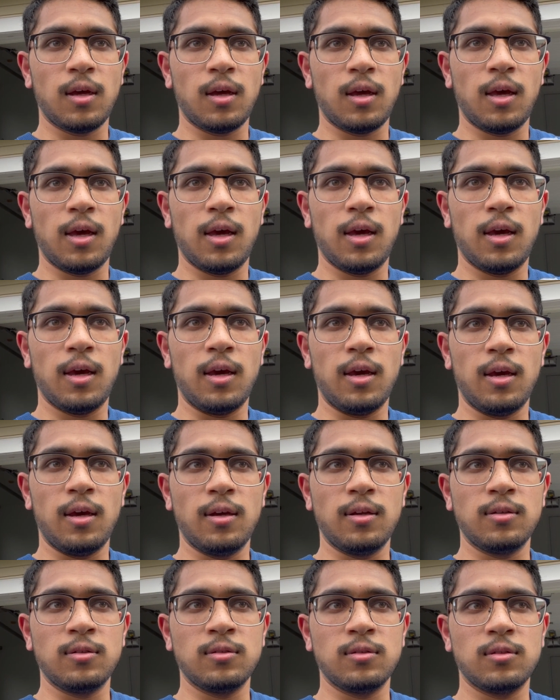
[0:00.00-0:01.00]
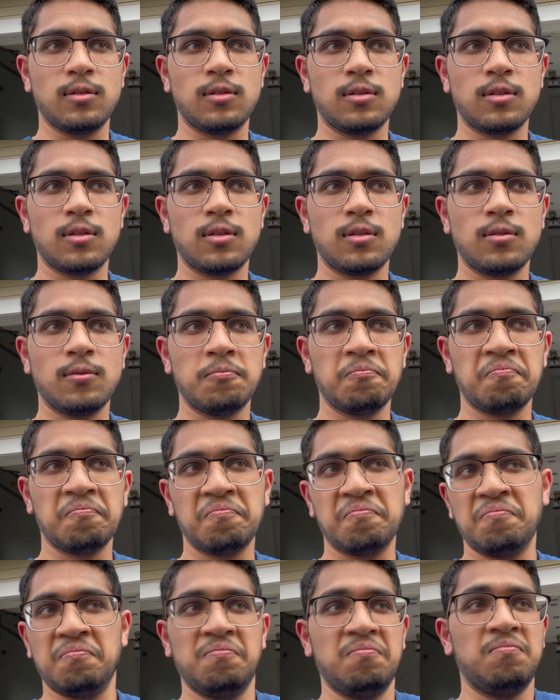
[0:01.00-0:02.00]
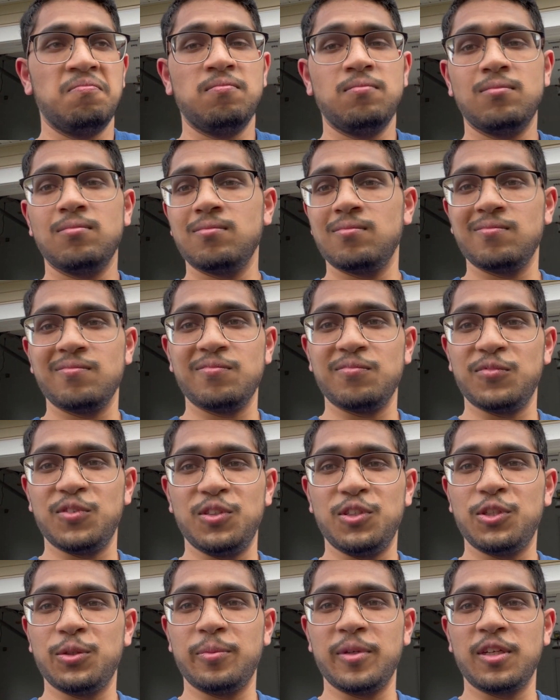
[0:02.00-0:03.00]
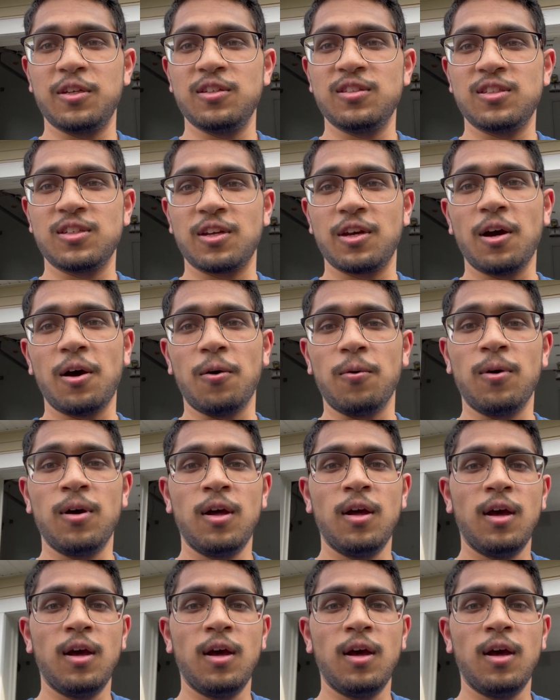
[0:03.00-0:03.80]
and you should be good to go.